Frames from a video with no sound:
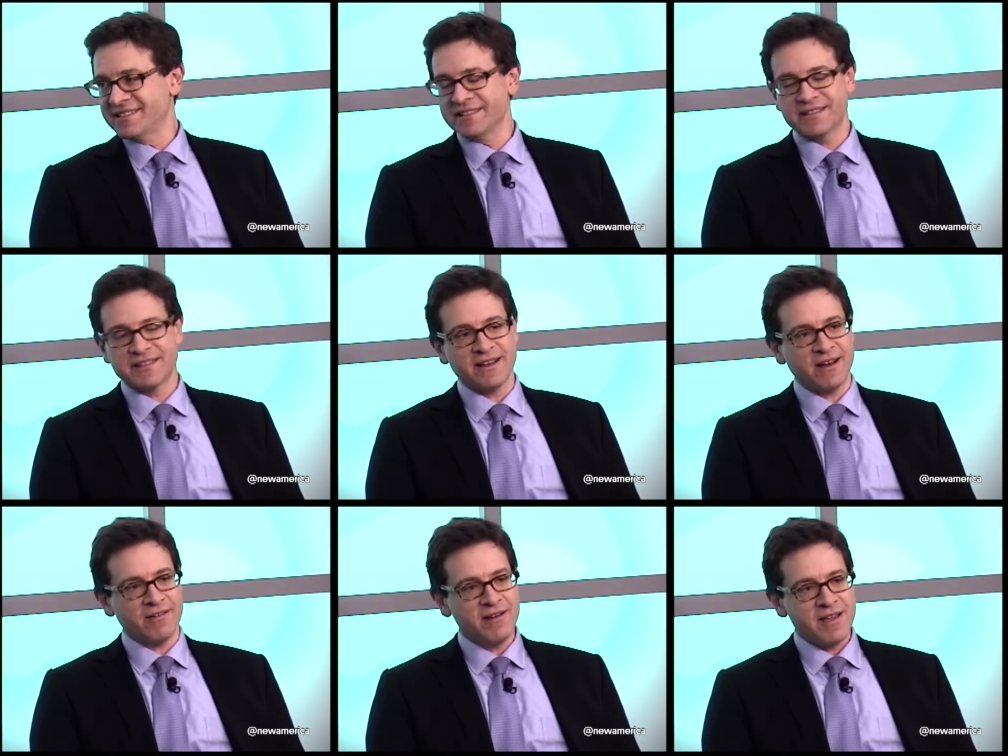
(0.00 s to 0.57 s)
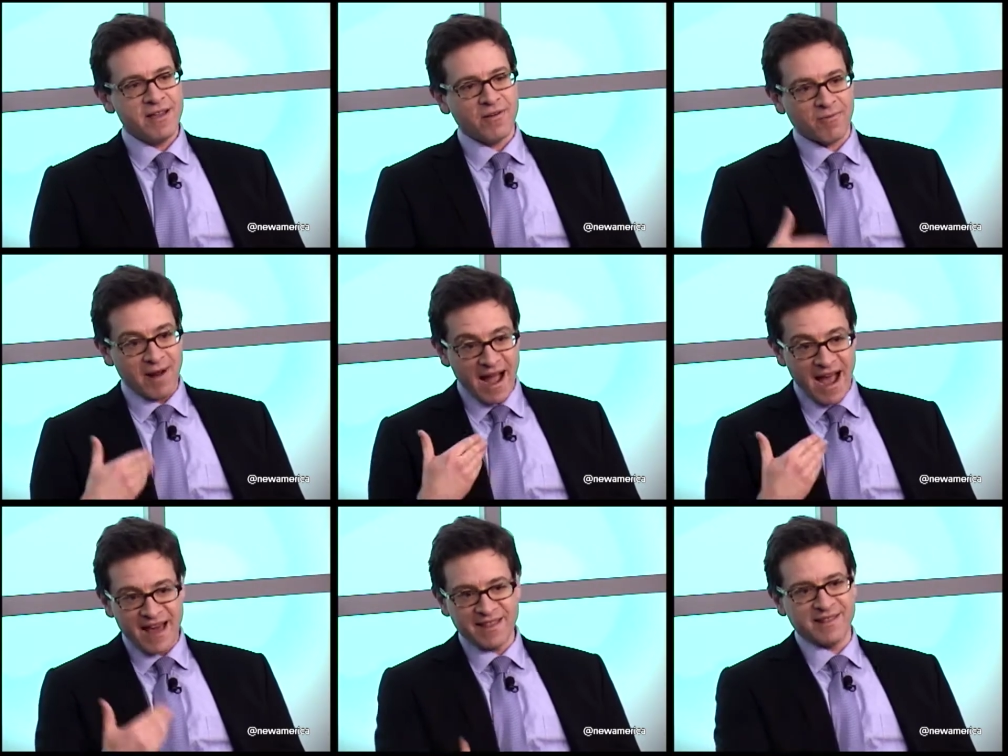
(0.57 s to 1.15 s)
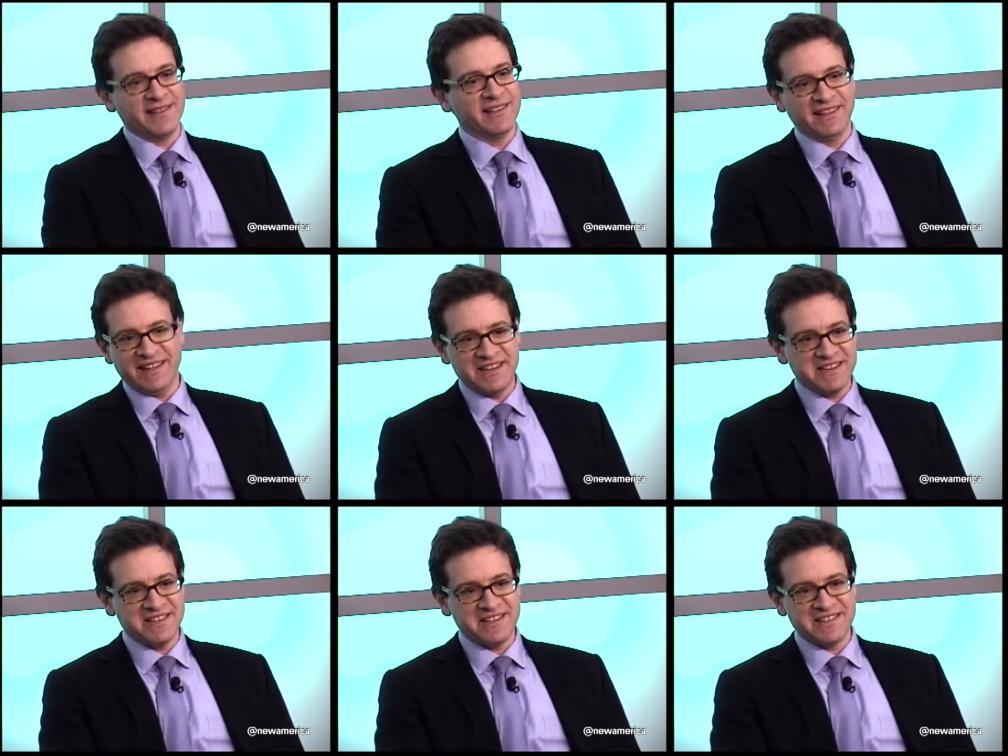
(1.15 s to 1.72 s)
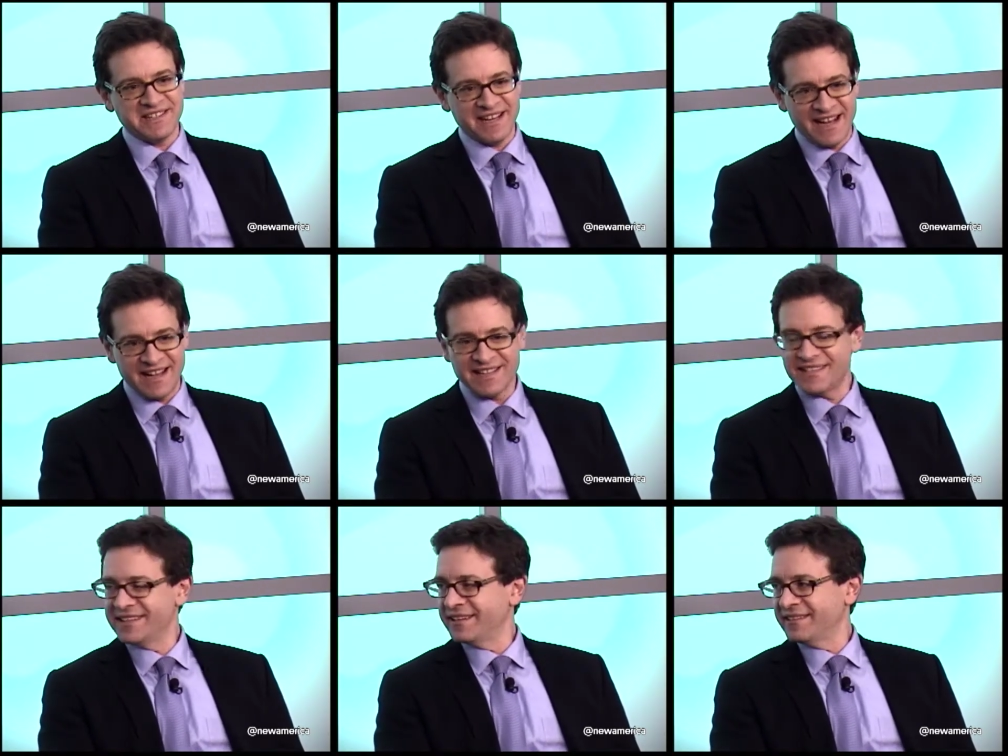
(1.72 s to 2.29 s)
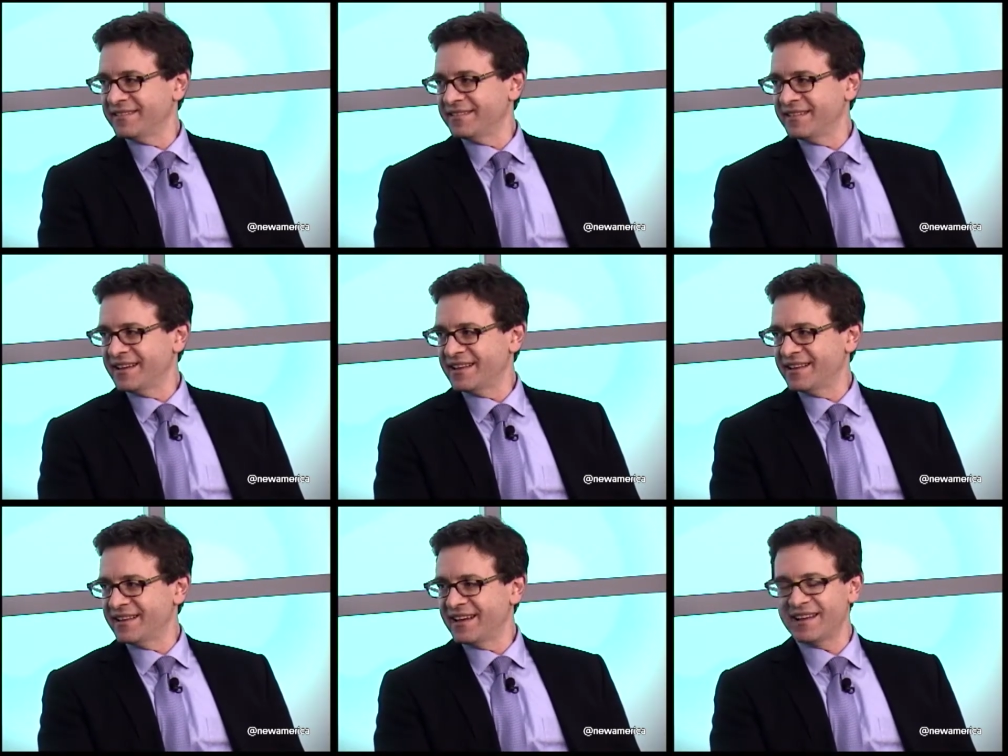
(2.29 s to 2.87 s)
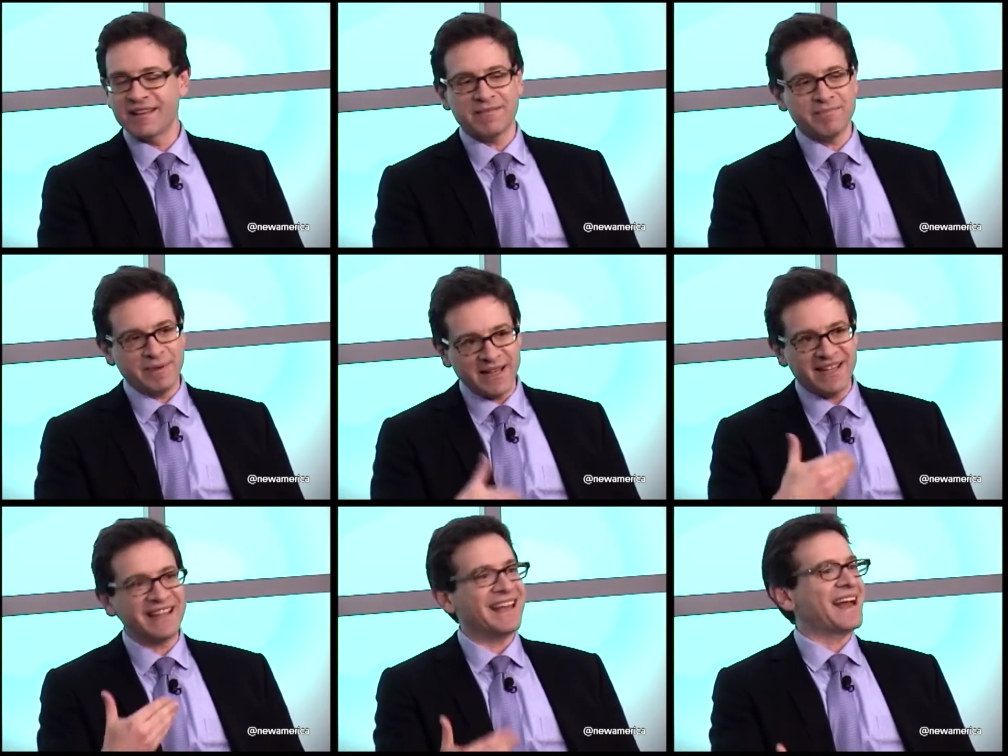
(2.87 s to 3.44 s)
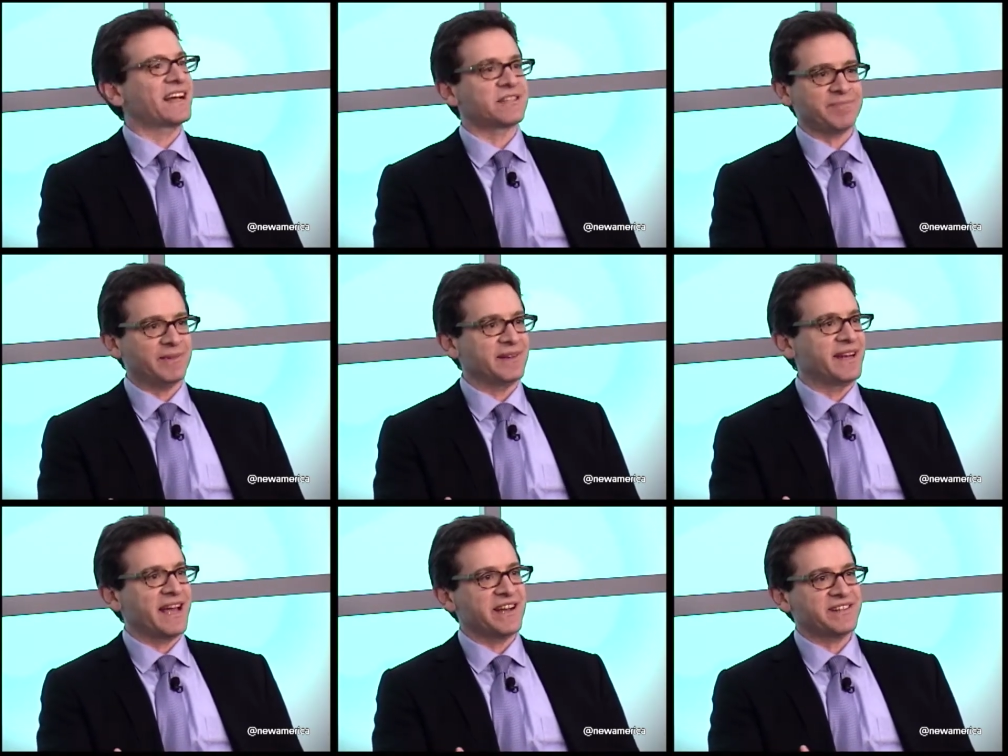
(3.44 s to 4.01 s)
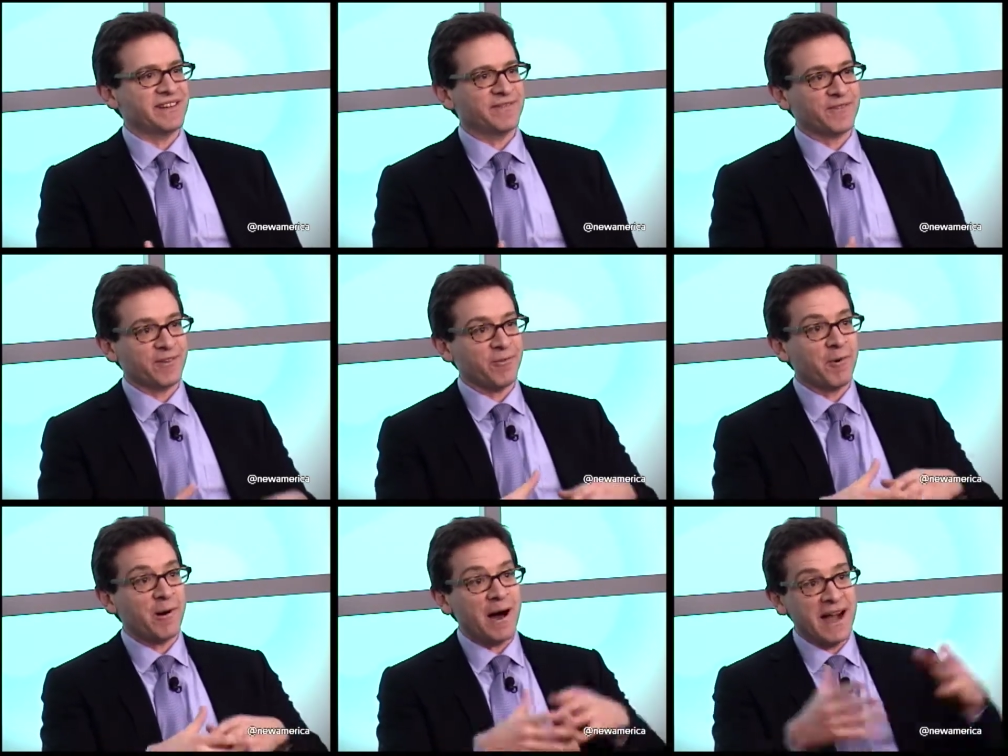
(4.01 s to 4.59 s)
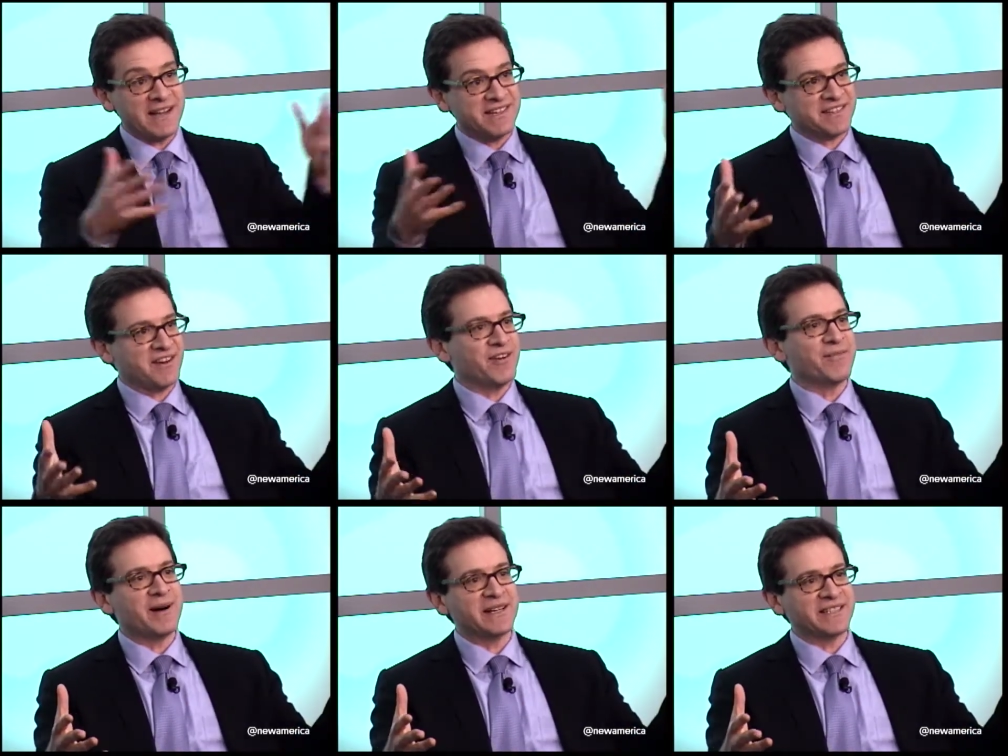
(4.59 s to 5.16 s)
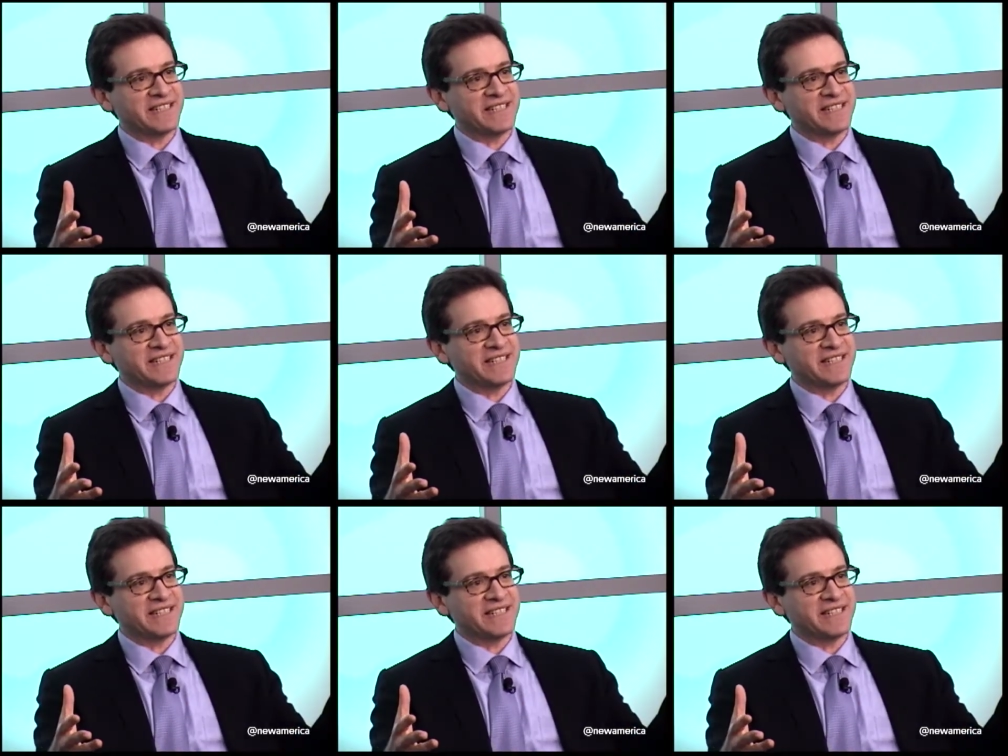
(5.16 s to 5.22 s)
And so rather than Lyndon Johnson being the explanation for why so much